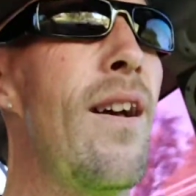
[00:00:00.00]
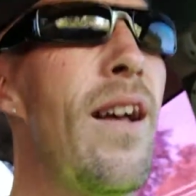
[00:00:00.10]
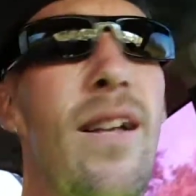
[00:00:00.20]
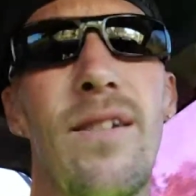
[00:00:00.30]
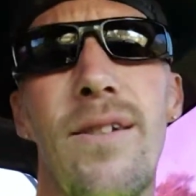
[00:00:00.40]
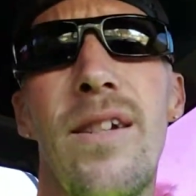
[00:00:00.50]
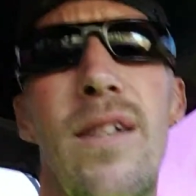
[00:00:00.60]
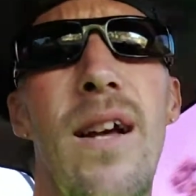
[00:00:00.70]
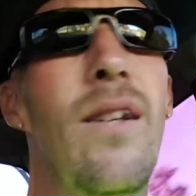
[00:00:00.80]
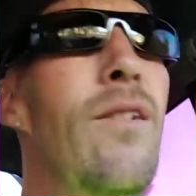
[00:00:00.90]
had to see
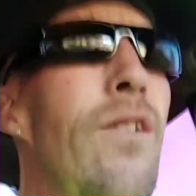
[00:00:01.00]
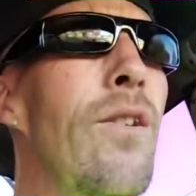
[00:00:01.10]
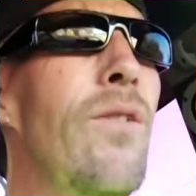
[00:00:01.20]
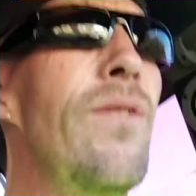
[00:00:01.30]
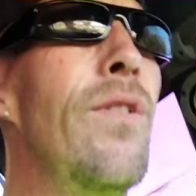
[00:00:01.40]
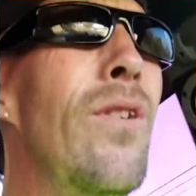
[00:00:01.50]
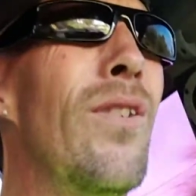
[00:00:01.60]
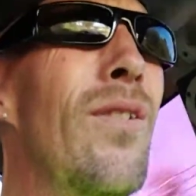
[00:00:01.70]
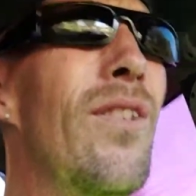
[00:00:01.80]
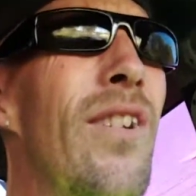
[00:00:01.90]
that, even though it
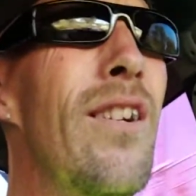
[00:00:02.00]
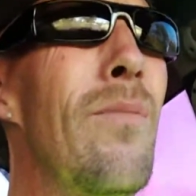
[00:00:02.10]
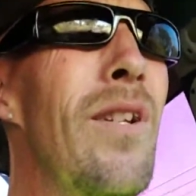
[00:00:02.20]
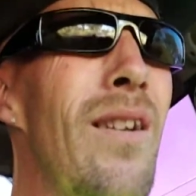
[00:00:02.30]
scared me.